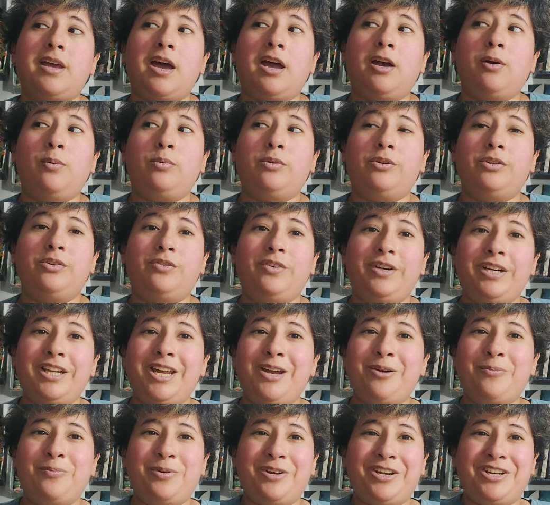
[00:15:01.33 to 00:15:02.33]
I will really
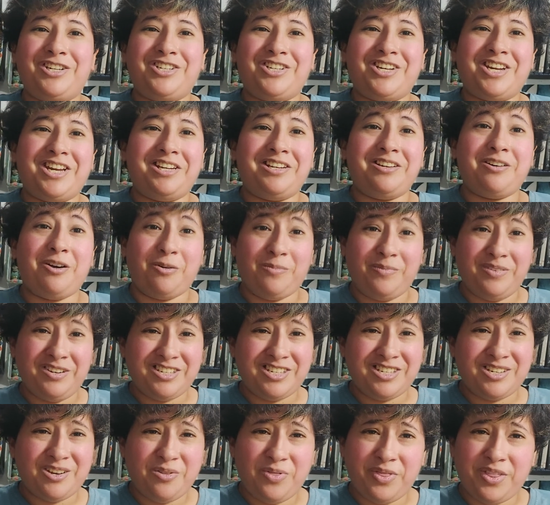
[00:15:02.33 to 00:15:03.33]
appreciate
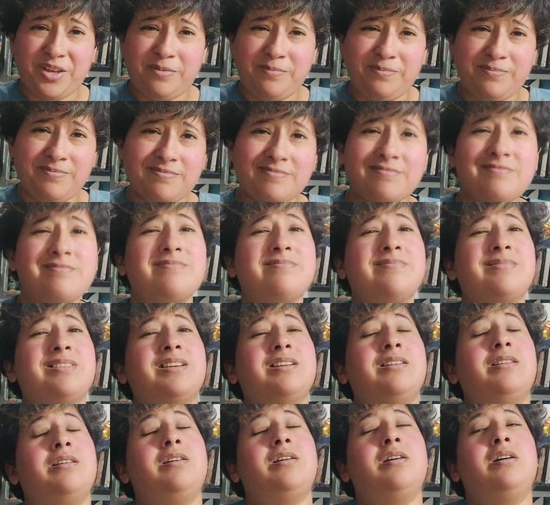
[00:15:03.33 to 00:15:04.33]
comments on them.
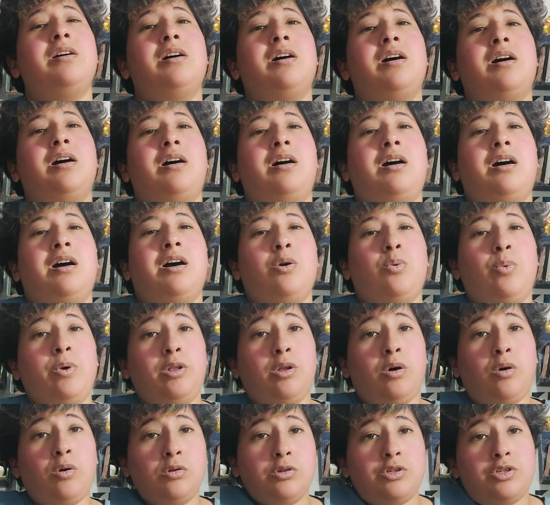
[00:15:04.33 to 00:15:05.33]
I
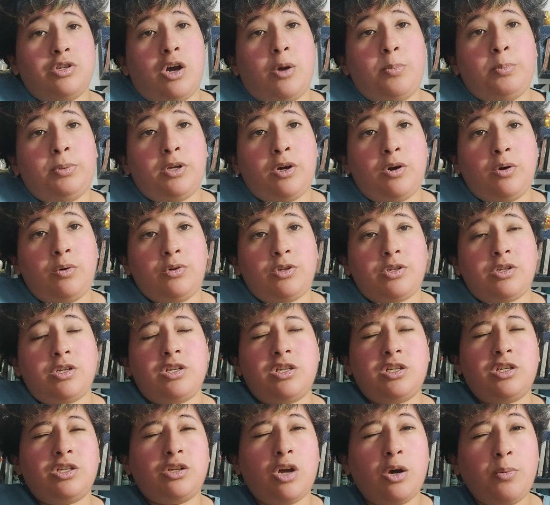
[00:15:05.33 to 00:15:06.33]
will also upload
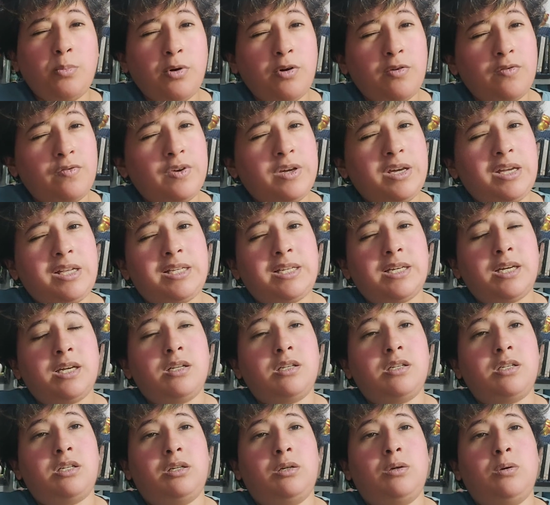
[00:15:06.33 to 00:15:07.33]
some of it
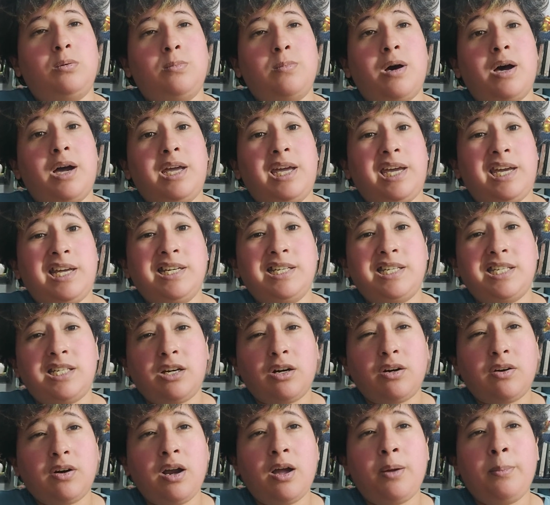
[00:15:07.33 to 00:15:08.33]
to my
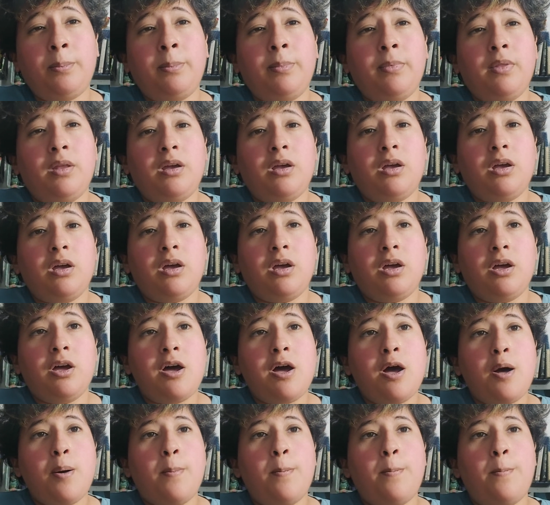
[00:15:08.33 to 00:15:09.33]
Instagram,
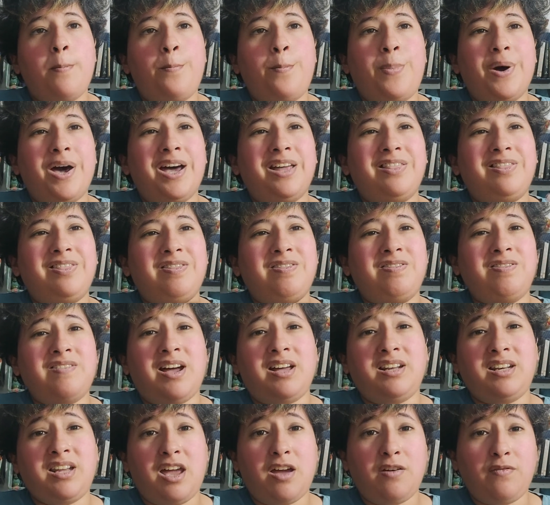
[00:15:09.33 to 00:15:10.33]
but
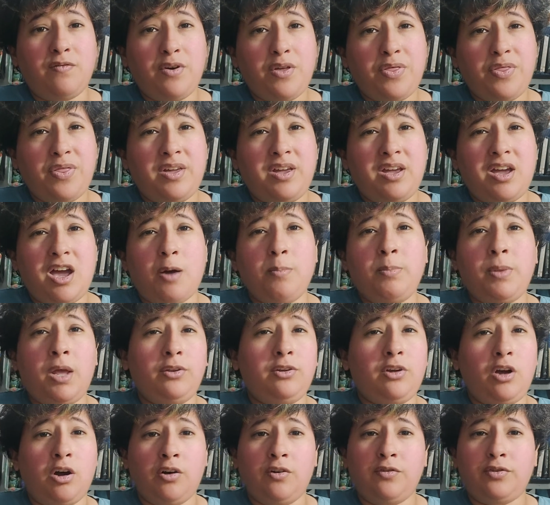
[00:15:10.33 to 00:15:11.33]
not everything. I'm
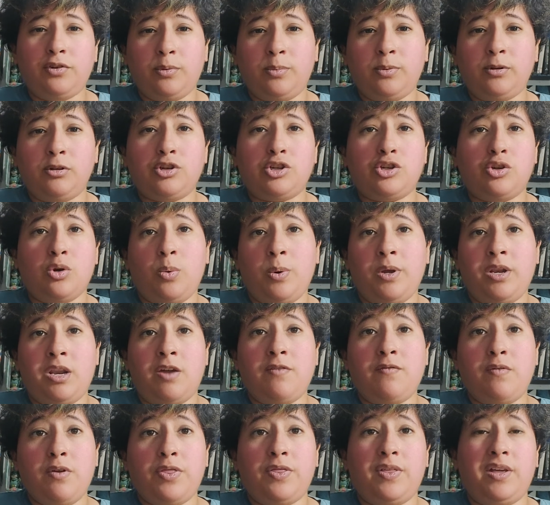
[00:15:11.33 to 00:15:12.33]
not comfortable showing
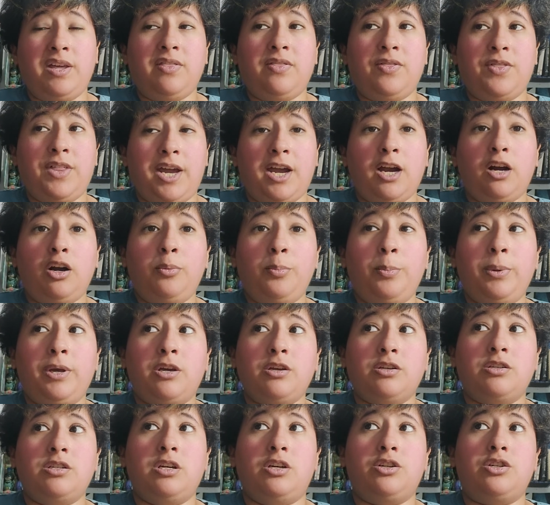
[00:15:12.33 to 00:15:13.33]
everything there
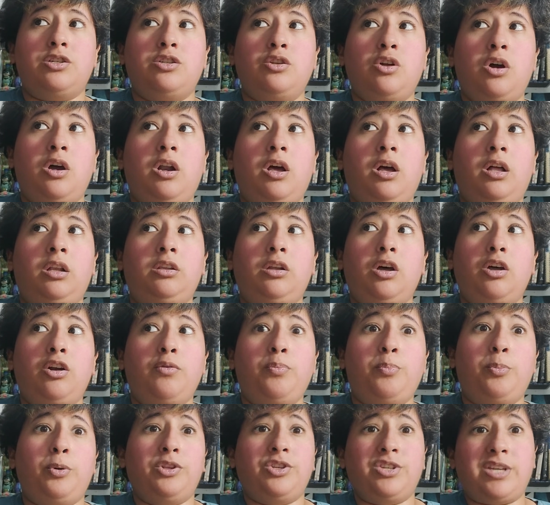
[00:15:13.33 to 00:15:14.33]
because there's not a lot
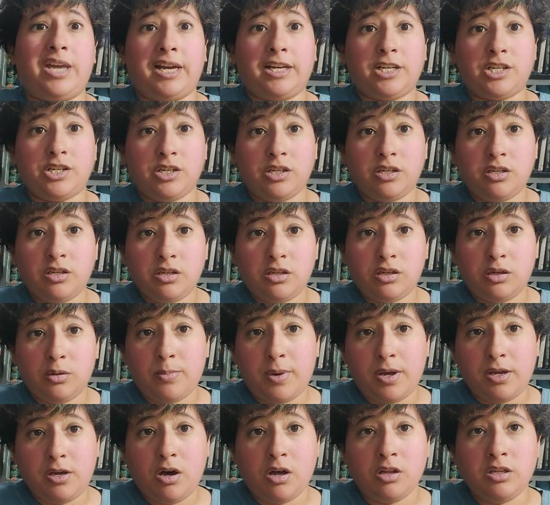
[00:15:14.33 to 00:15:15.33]
of protection to
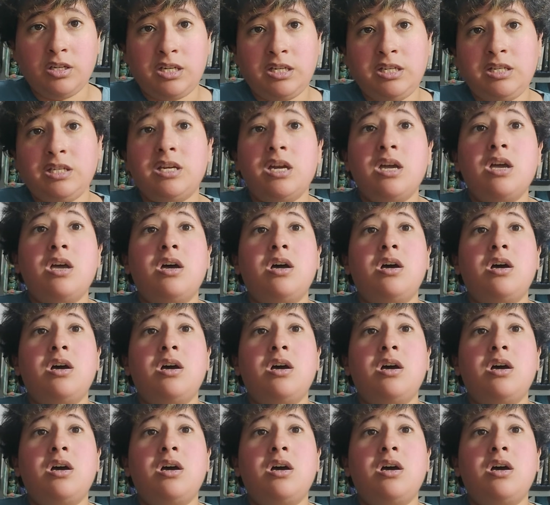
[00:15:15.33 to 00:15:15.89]
my content.